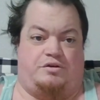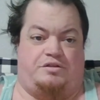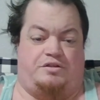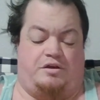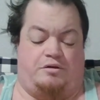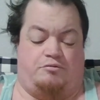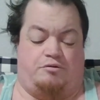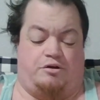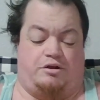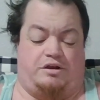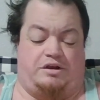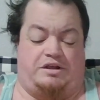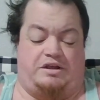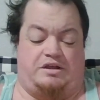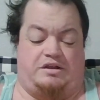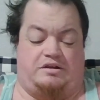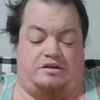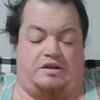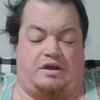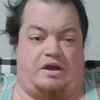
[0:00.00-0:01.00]
So I think we're going
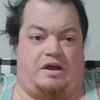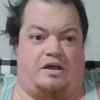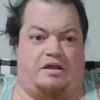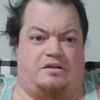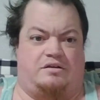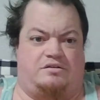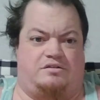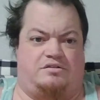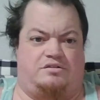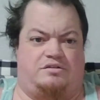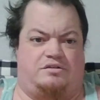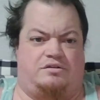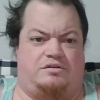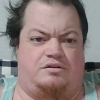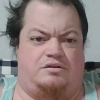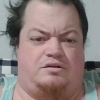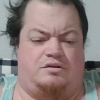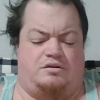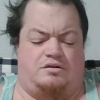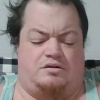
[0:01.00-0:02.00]
to end at
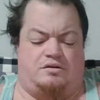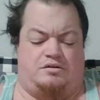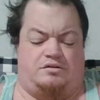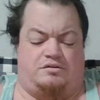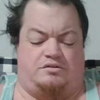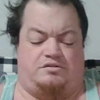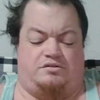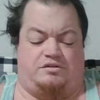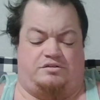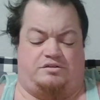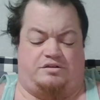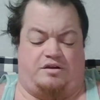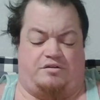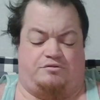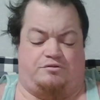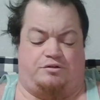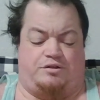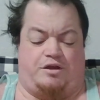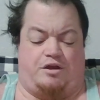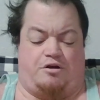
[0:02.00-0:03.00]
just
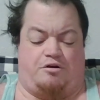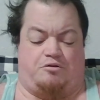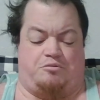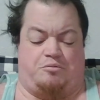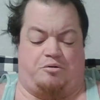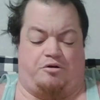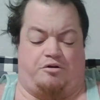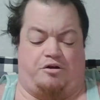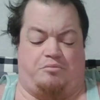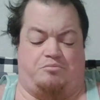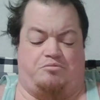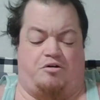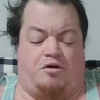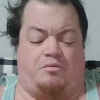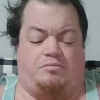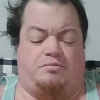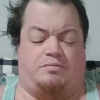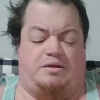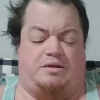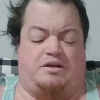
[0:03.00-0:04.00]
after the hour mark. I'm
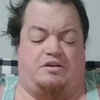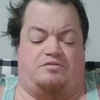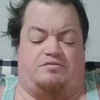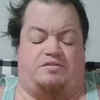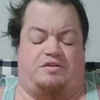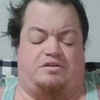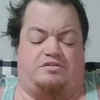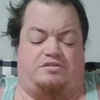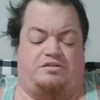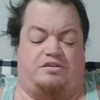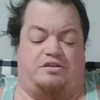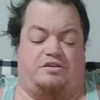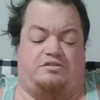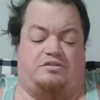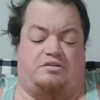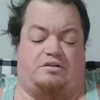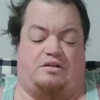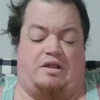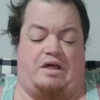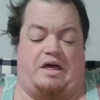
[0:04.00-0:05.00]
probably going to finish
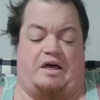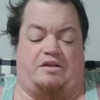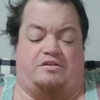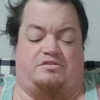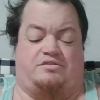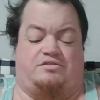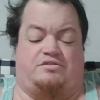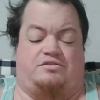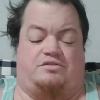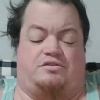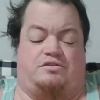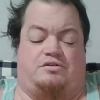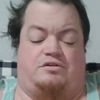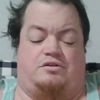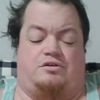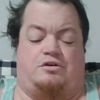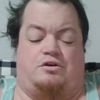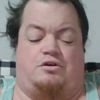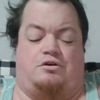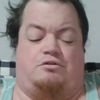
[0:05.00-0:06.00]
this last
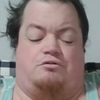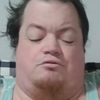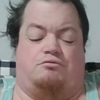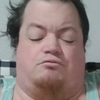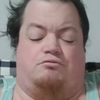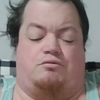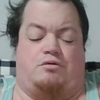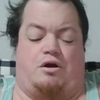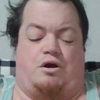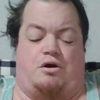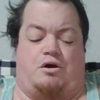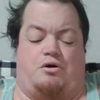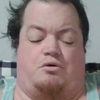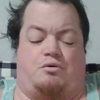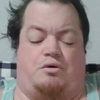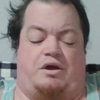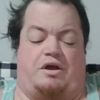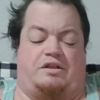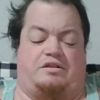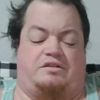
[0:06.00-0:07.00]

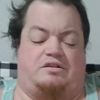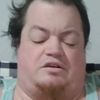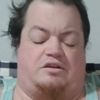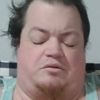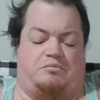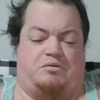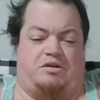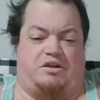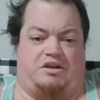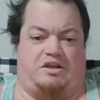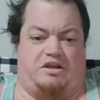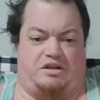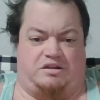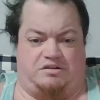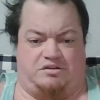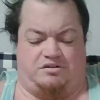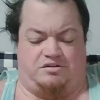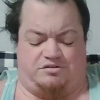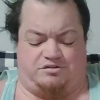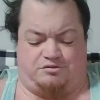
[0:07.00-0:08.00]
row and then I'm going
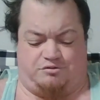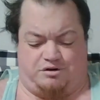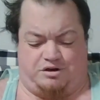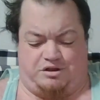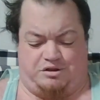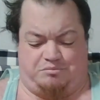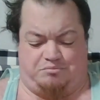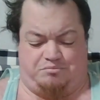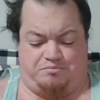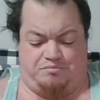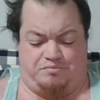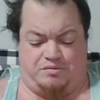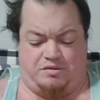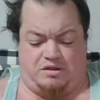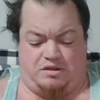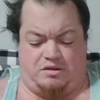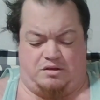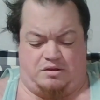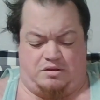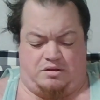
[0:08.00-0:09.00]
to end the stream.
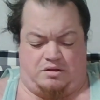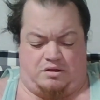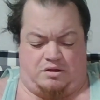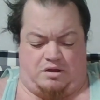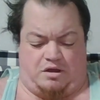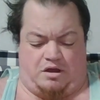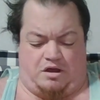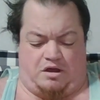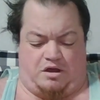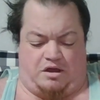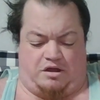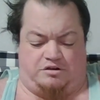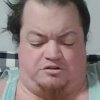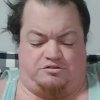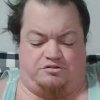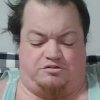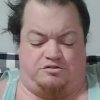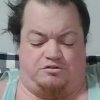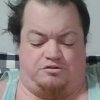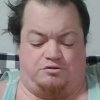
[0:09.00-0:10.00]
Uh,
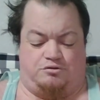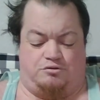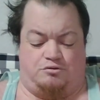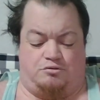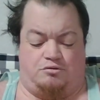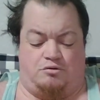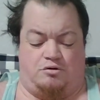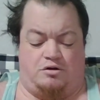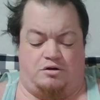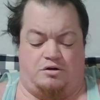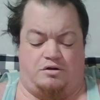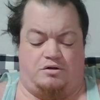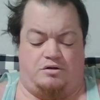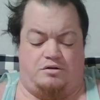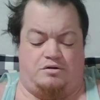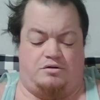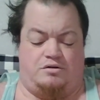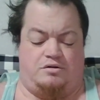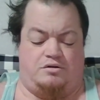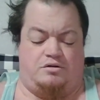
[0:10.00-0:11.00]
I do
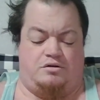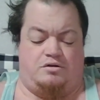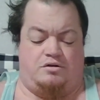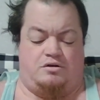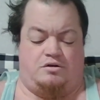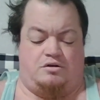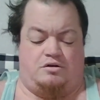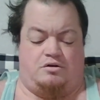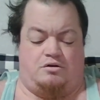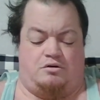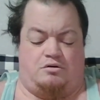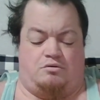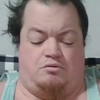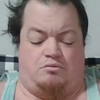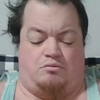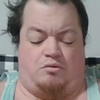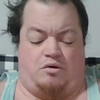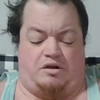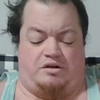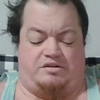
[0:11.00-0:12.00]

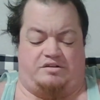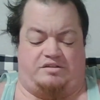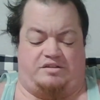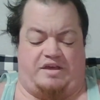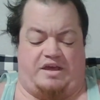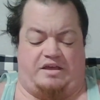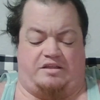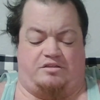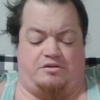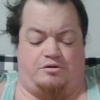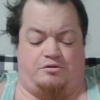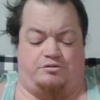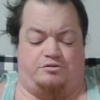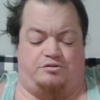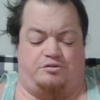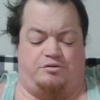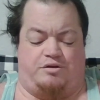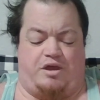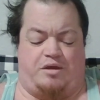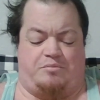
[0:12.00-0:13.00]
want to thank
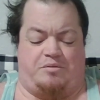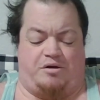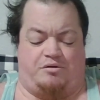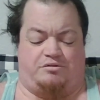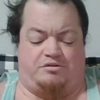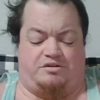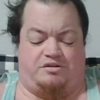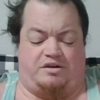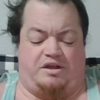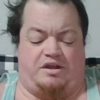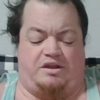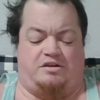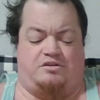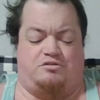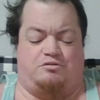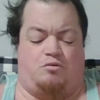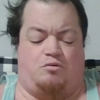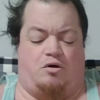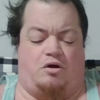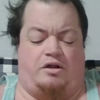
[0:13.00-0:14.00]
those who came out
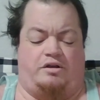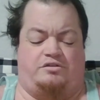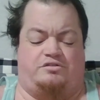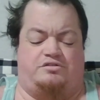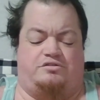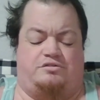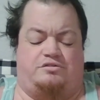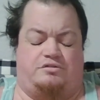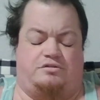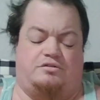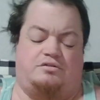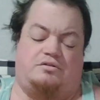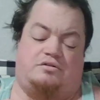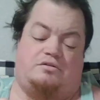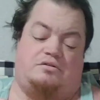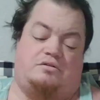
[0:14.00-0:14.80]
tonight to watch